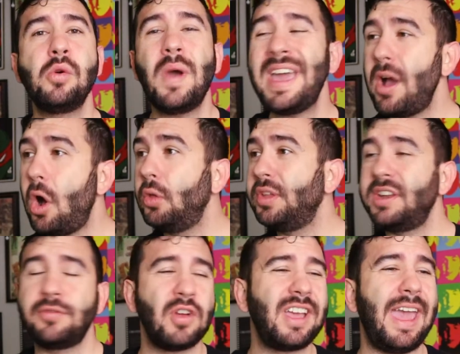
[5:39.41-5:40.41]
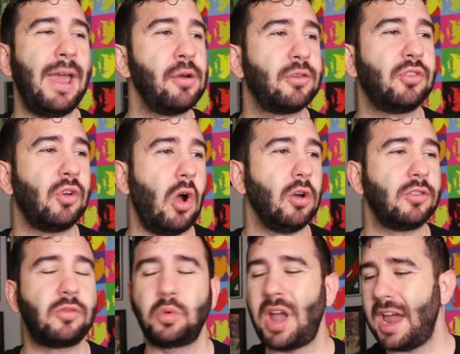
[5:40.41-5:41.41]
the way all the different character
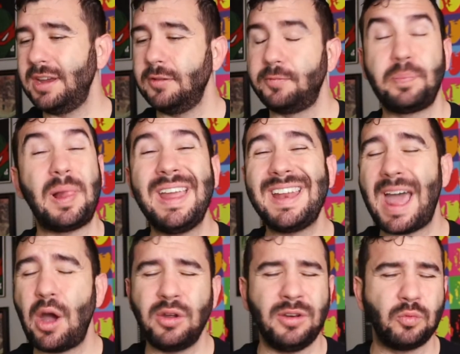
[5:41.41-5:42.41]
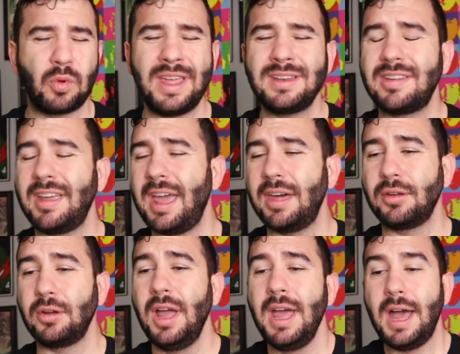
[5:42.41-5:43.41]
arcs kind of played out and ran
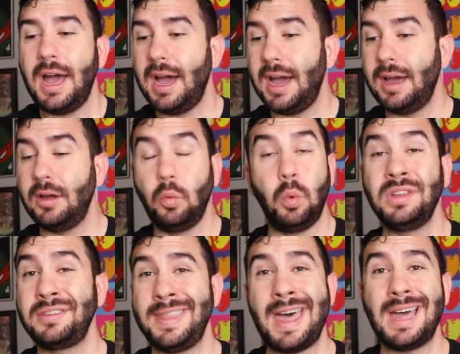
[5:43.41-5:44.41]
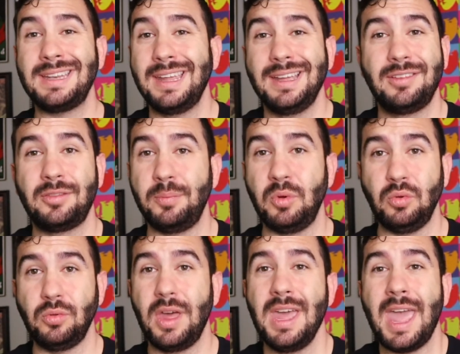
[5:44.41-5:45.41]
together was not
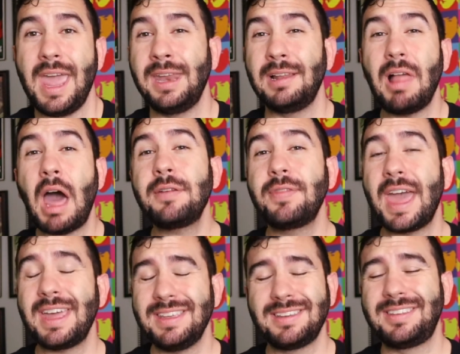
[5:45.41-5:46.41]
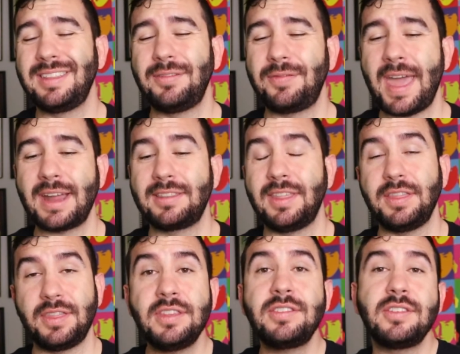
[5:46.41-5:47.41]
smooth. And a lot of that is to the fact that
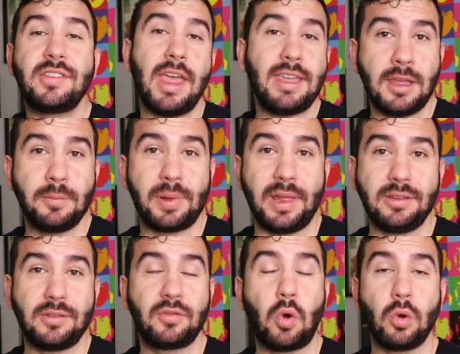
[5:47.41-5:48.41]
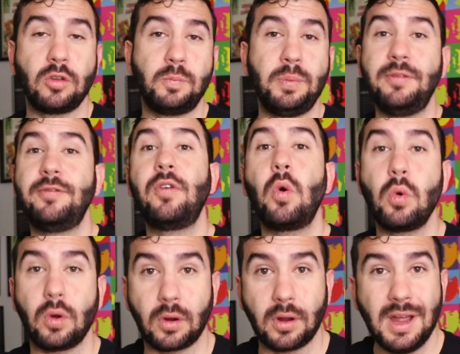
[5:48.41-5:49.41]
this is taking place, of course,
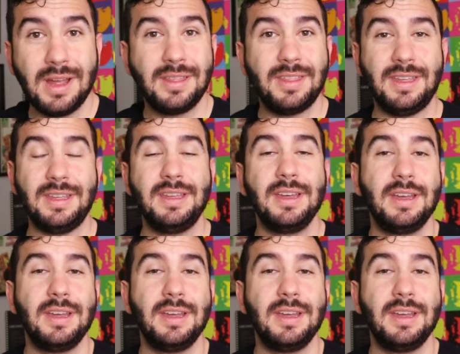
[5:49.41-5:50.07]
before the